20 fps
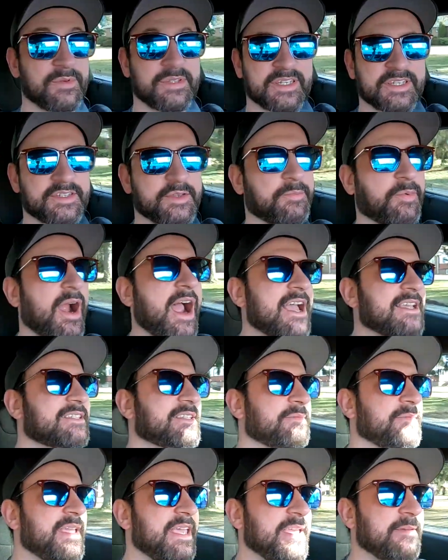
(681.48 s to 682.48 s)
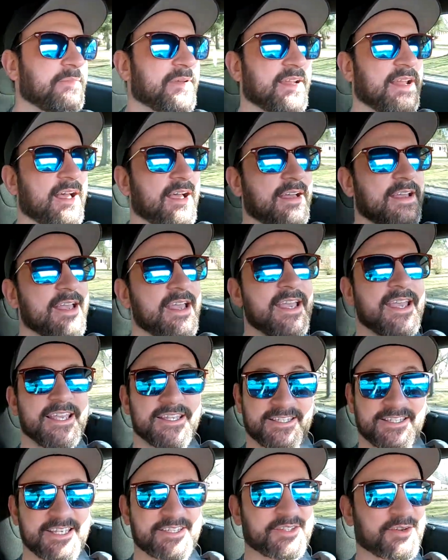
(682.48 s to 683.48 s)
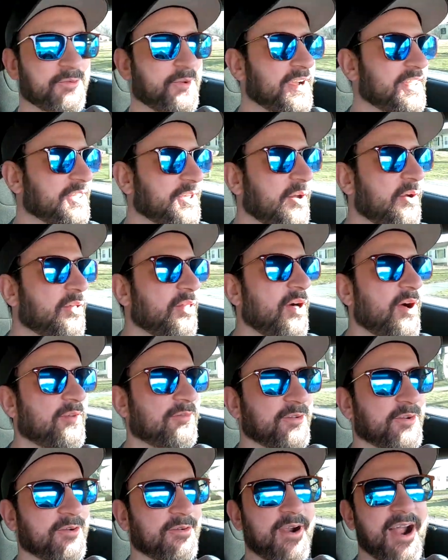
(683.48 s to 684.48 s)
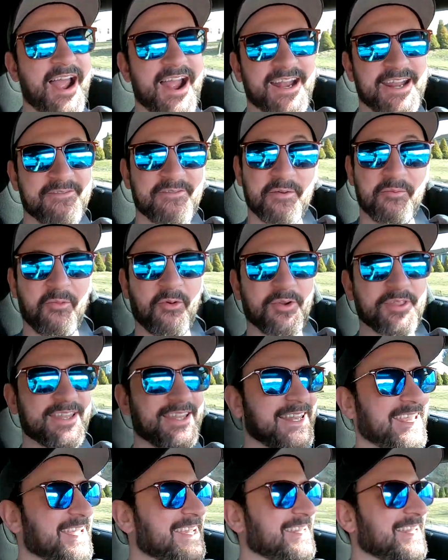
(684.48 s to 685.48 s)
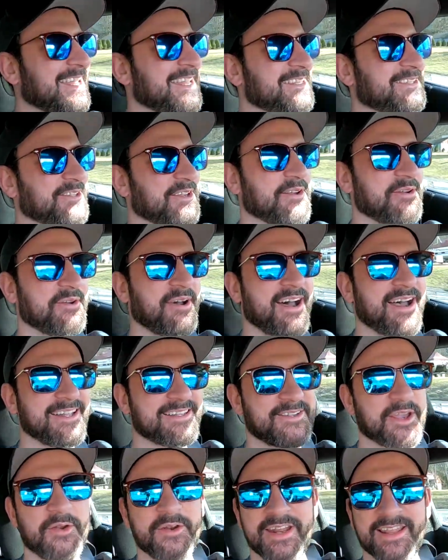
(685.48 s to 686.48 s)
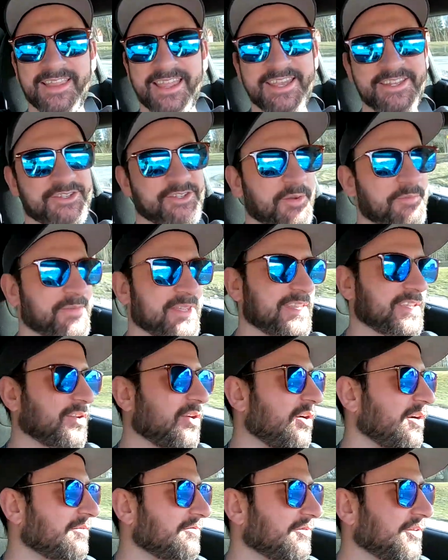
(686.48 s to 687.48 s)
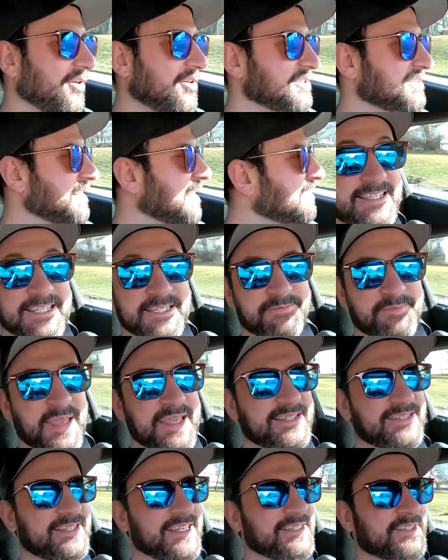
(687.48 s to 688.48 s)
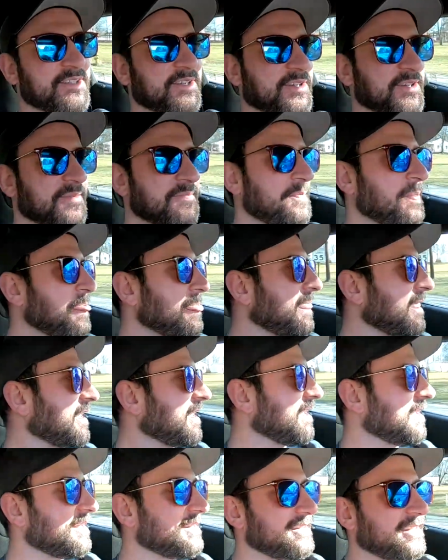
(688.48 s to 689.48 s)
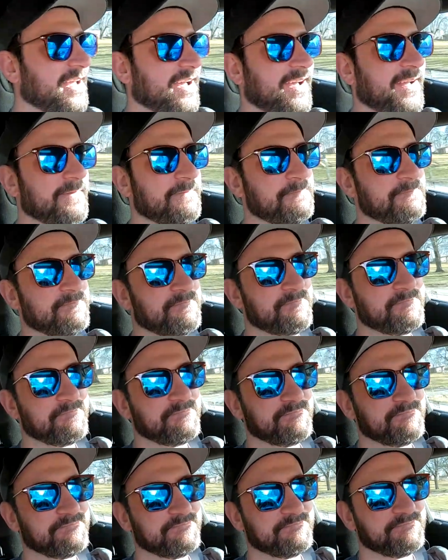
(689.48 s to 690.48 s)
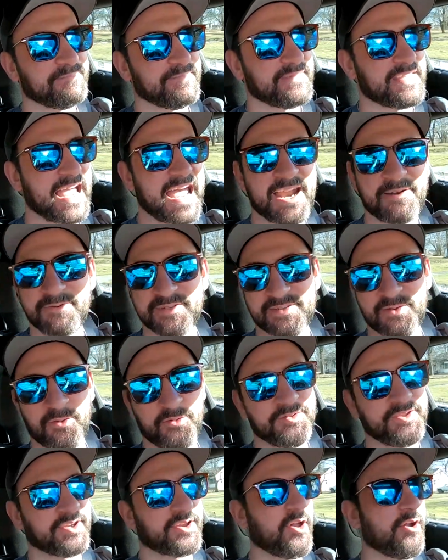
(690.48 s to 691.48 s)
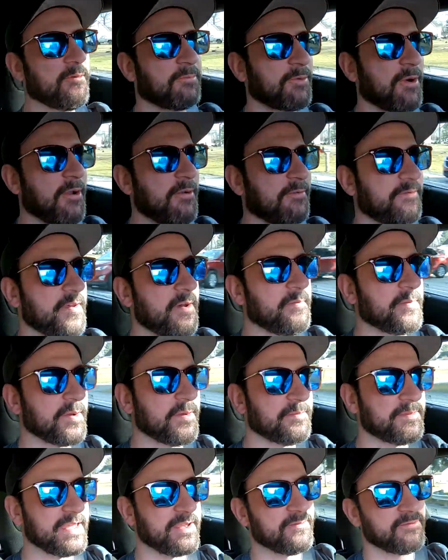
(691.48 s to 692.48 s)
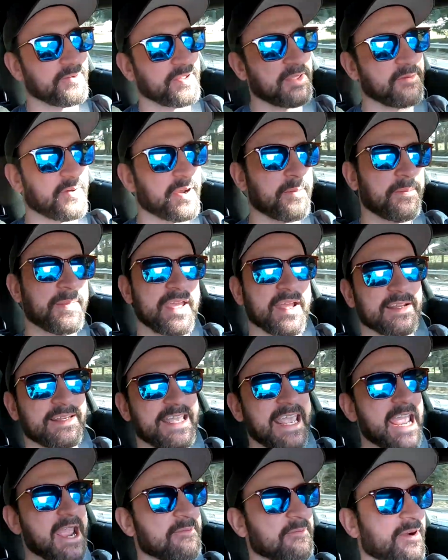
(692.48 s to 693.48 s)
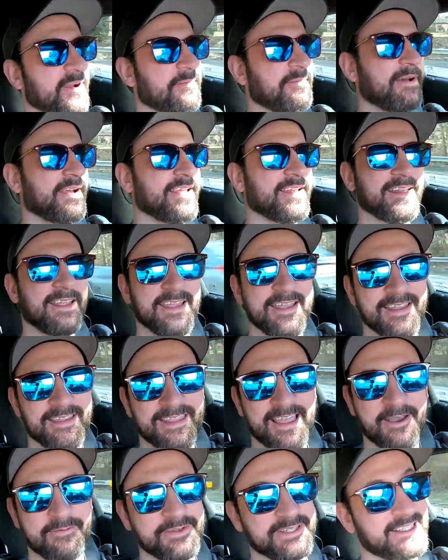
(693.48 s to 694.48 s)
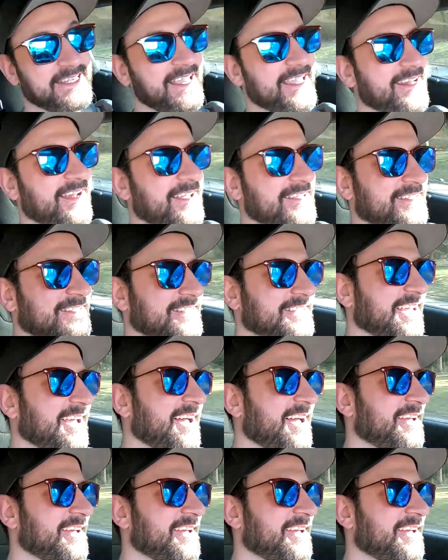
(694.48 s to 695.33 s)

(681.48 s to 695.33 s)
was a surprise to me, but his sister wanted to go along for a ride even more than he did. So Tony Lynn jumped in the car first. That's his big sister, and Dad was holding the GoPro, filming him. Didn't really want to be on camera, but that was it. Us